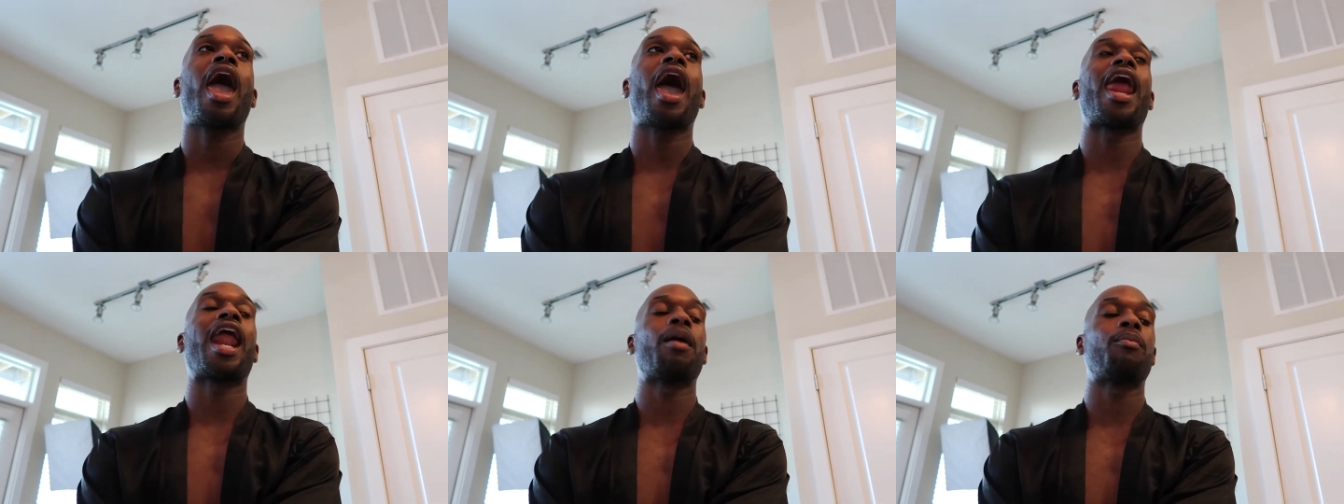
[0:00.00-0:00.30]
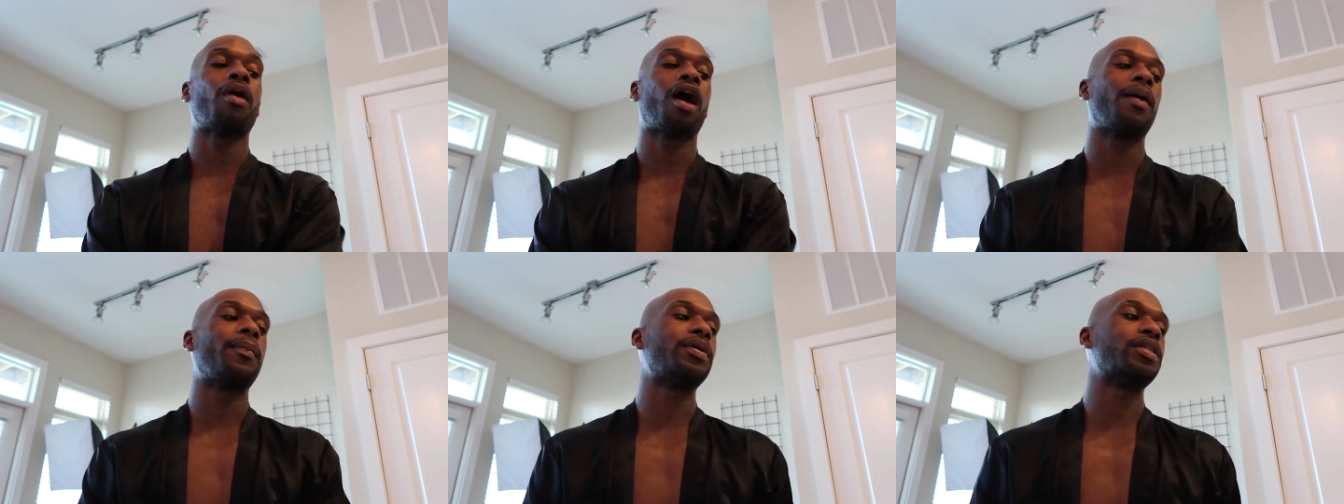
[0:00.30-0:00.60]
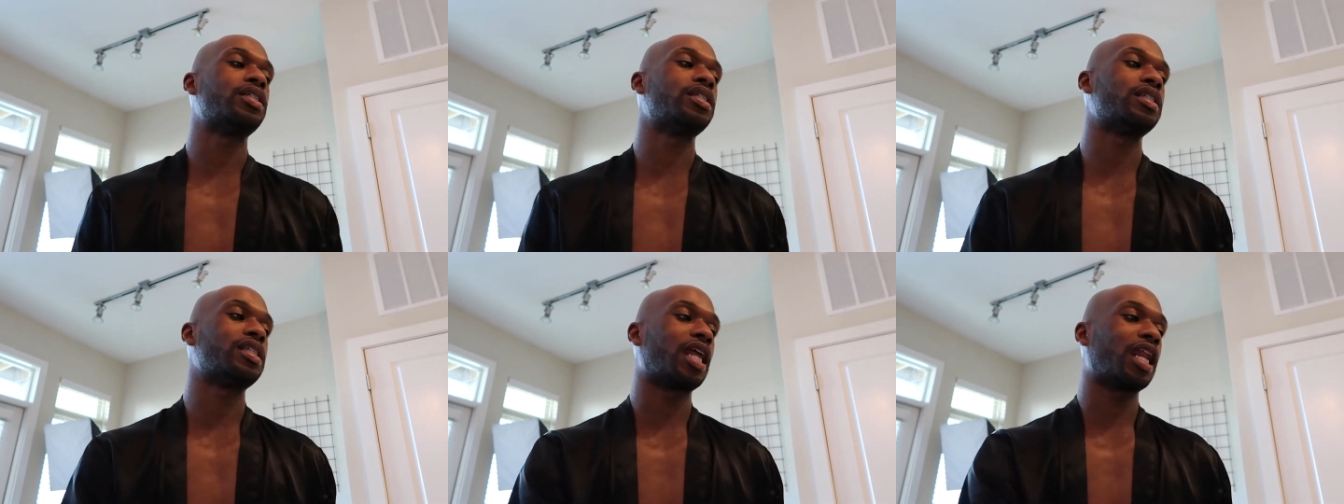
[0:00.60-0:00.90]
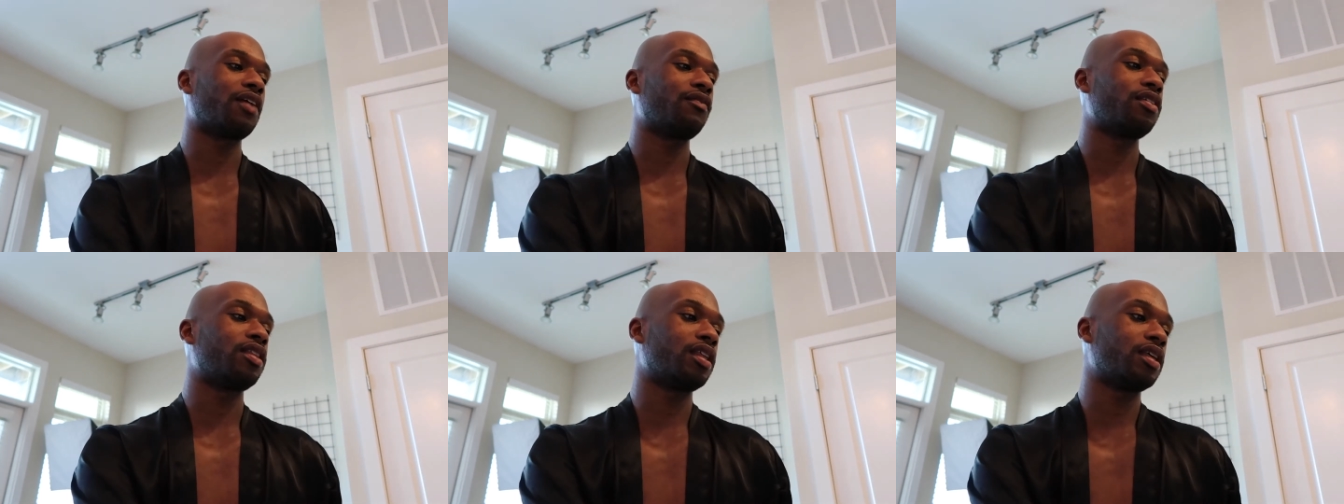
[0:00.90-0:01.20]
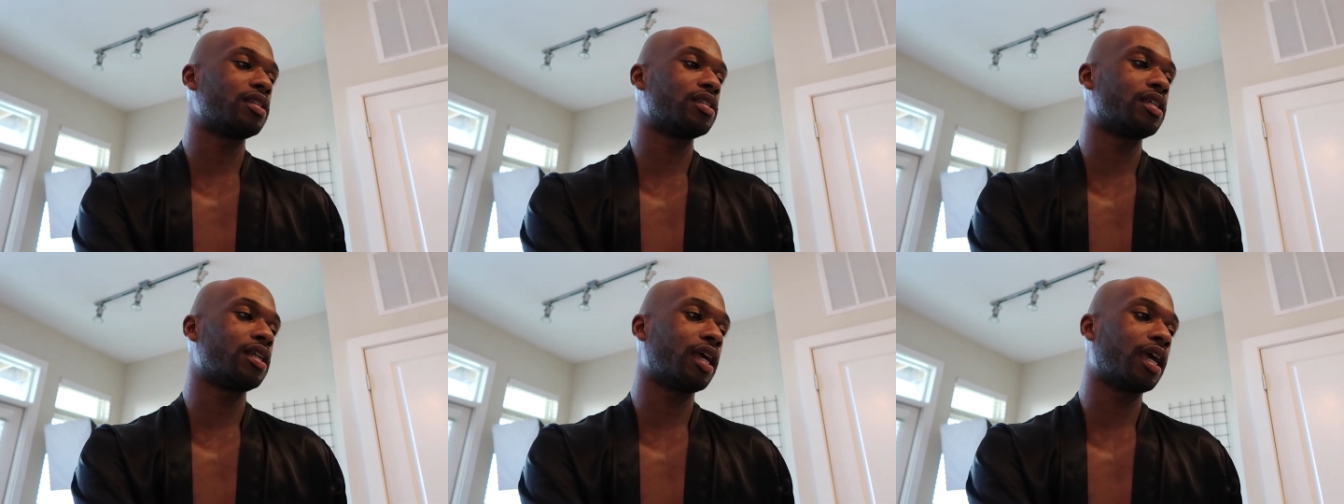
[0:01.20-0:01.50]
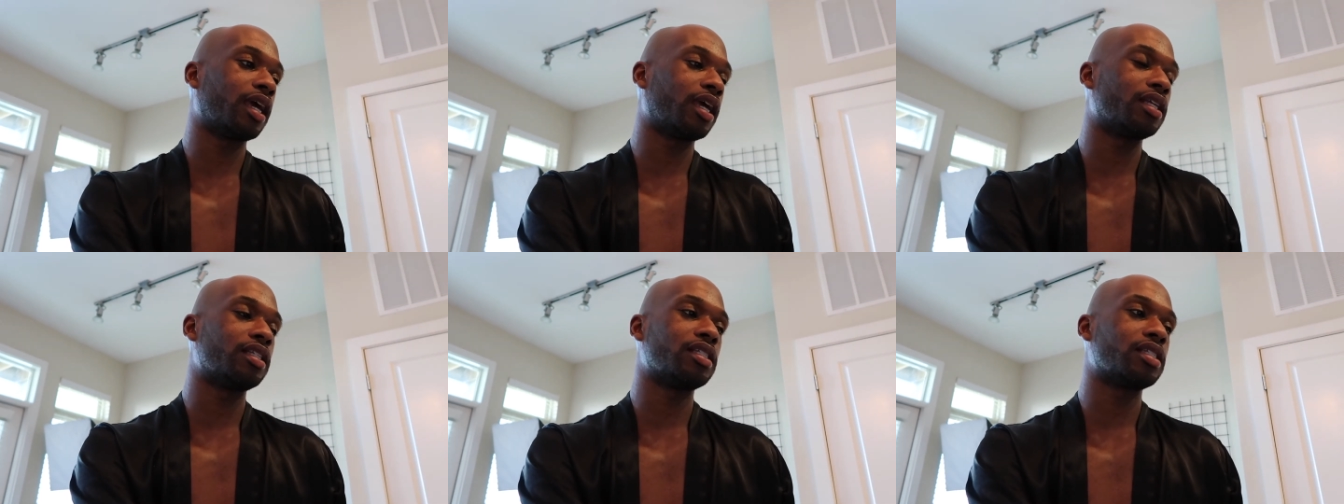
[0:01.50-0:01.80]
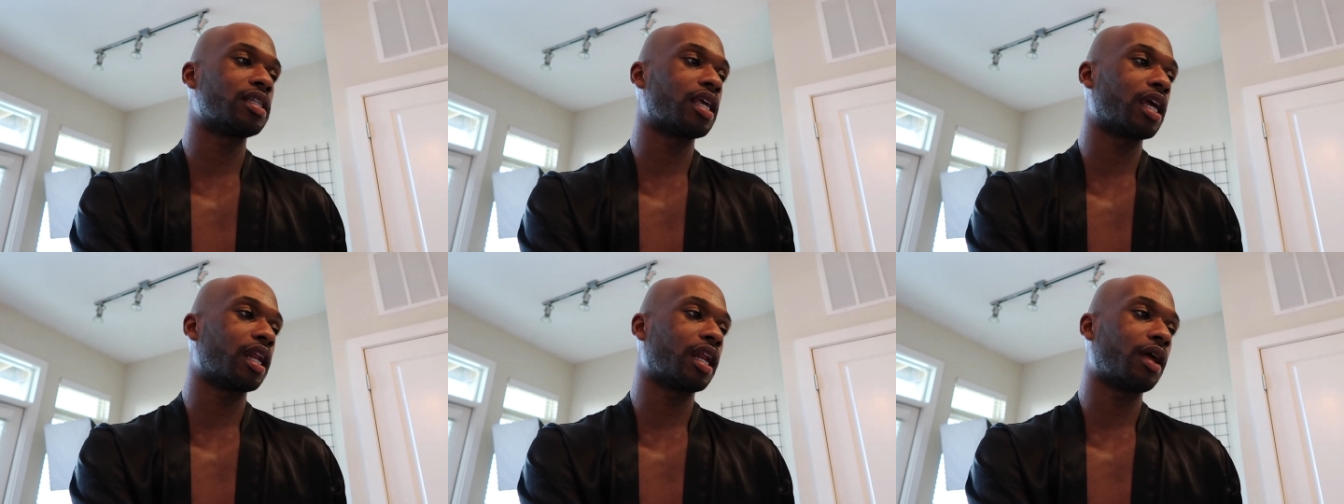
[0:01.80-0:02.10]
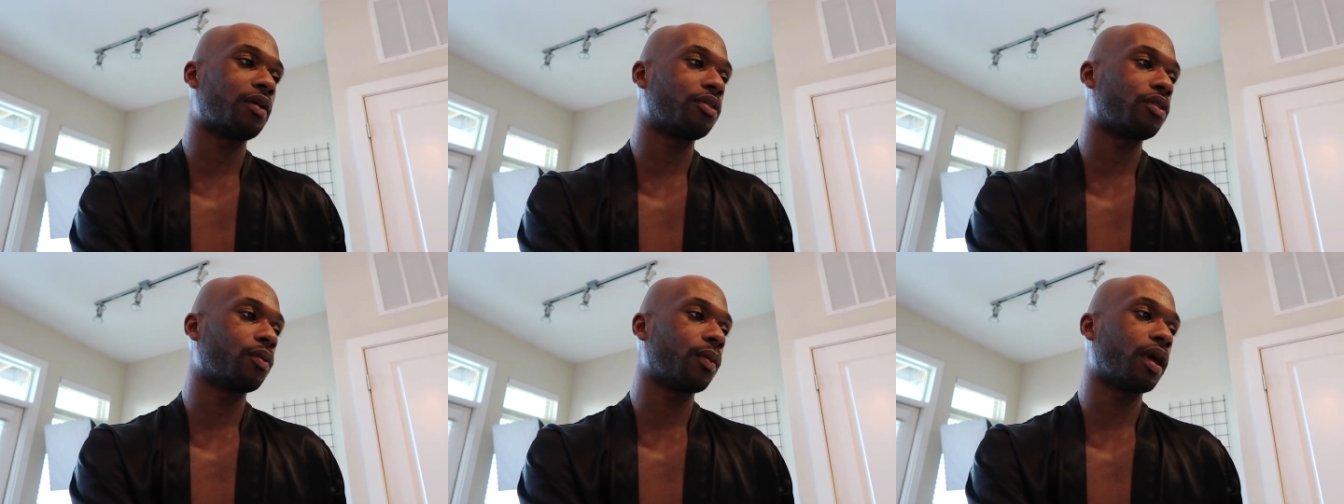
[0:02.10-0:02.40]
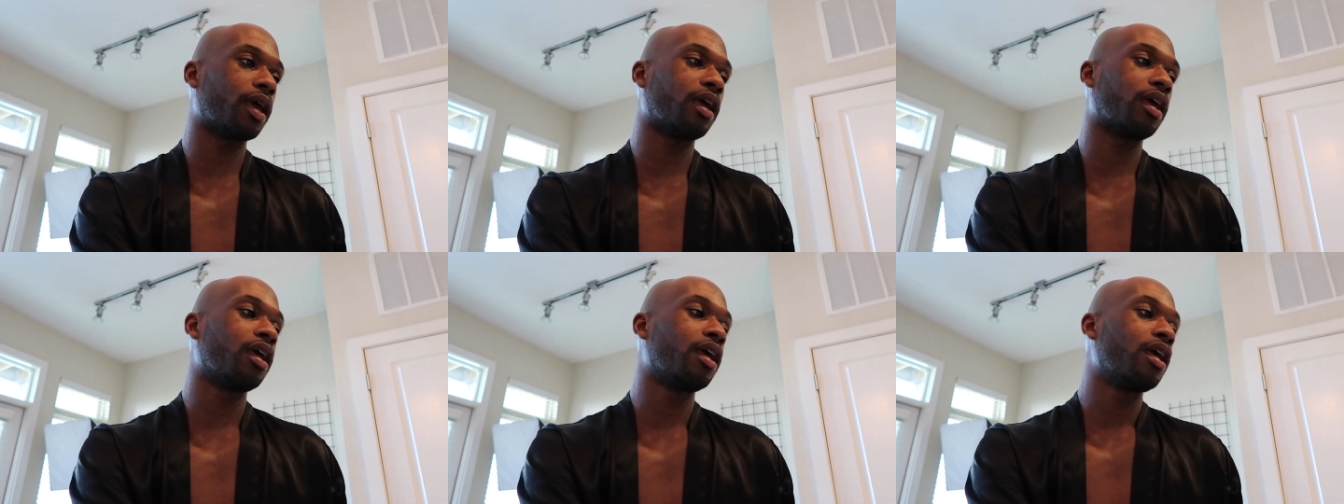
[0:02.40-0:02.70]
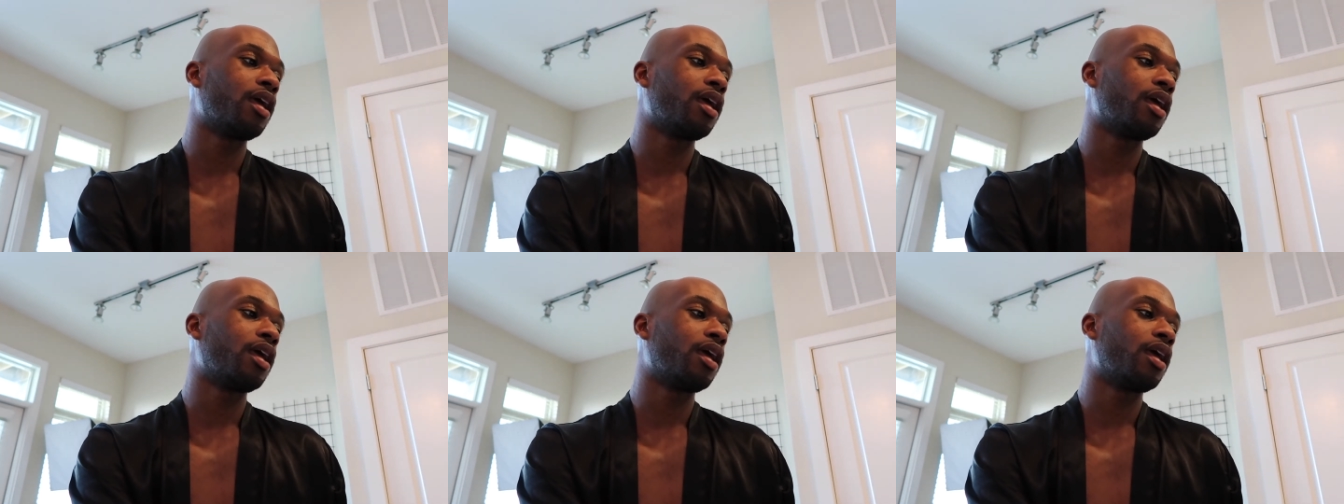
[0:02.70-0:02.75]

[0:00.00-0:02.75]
And I probably should just get everything today and just get it out the way.